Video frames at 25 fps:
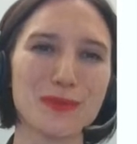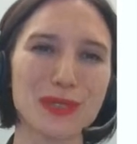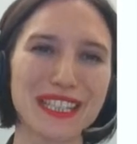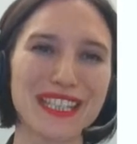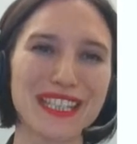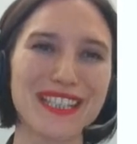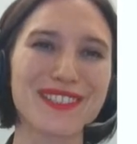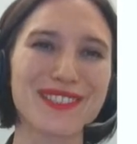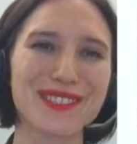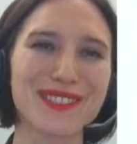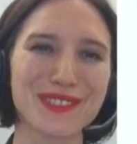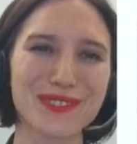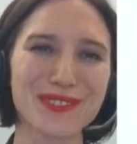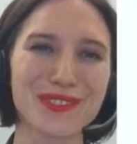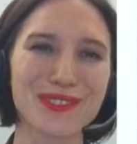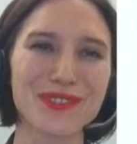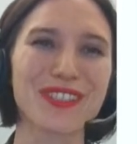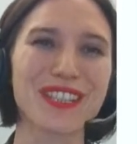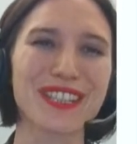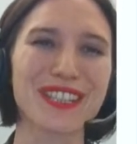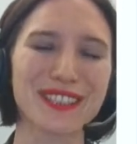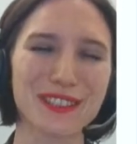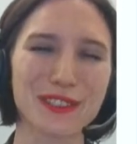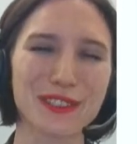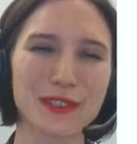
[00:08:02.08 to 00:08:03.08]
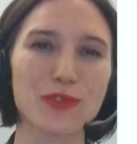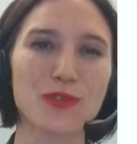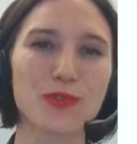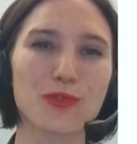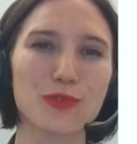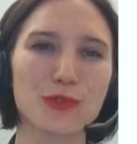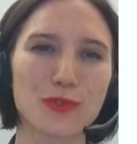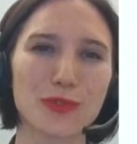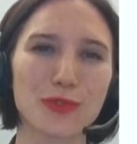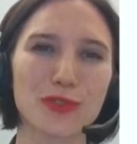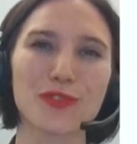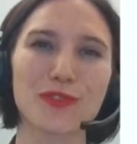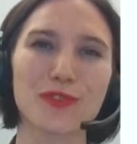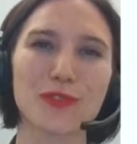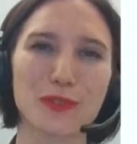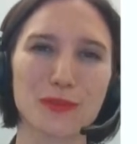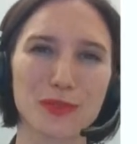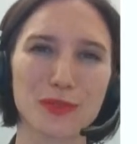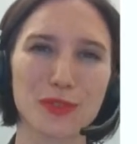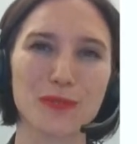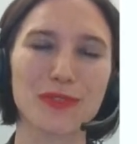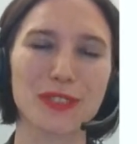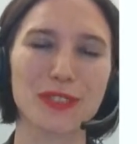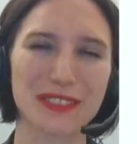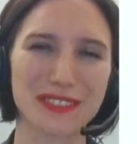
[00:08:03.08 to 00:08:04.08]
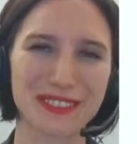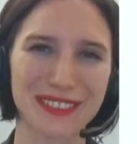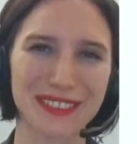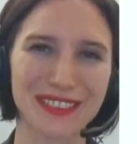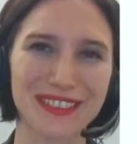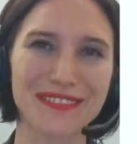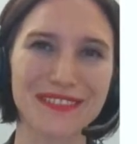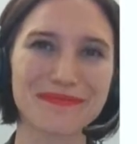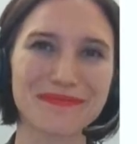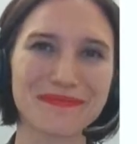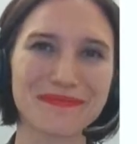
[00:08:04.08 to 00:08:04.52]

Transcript: can do together to transform the brands.